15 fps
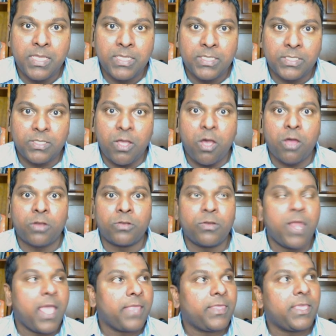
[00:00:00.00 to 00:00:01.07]
So
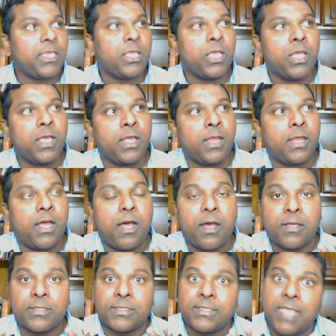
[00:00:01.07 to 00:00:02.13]
today the
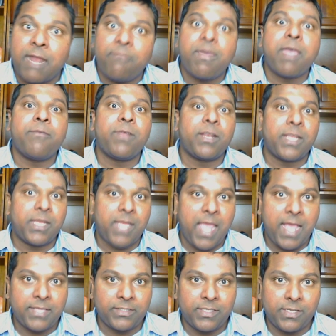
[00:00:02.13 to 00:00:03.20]
uh, survival rate
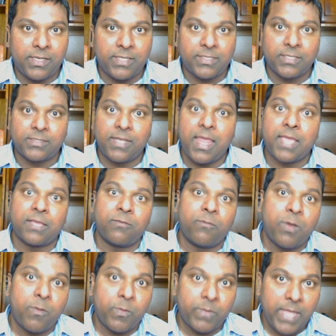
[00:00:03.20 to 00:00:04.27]
has increased. It's like
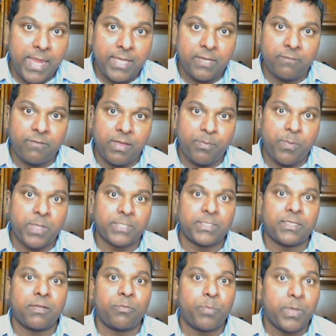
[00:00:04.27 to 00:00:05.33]
over
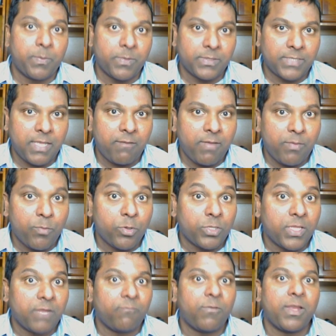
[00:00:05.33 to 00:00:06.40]
85% of people survive more
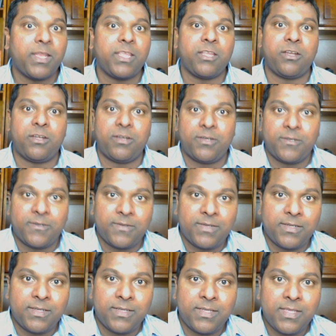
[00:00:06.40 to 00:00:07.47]
than one year.
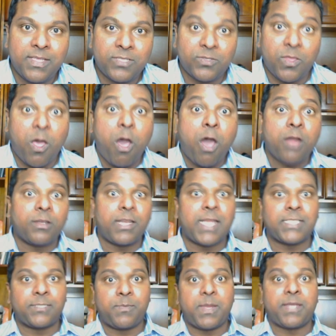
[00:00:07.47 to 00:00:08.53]
So the heart
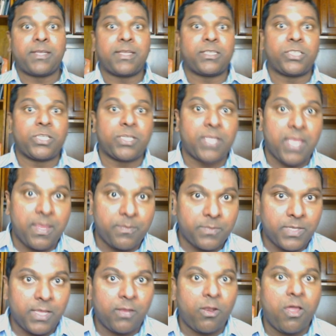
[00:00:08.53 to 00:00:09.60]
transplantation
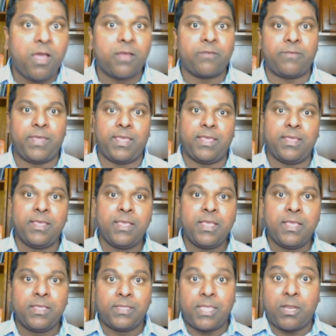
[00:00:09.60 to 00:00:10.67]
came a long way.
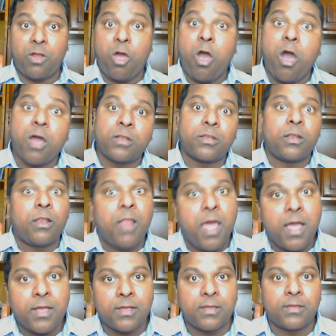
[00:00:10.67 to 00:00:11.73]
Then heart
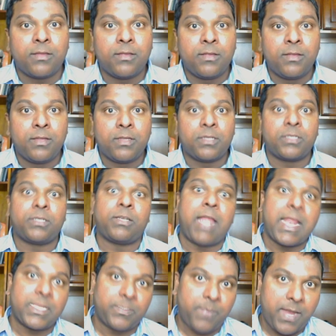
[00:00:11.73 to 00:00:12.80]
lung
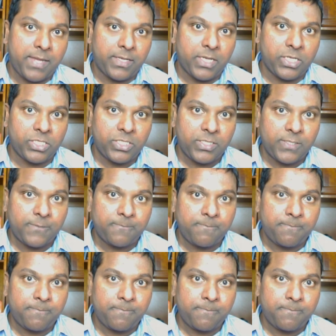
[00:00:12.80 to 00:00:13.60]
transplantation.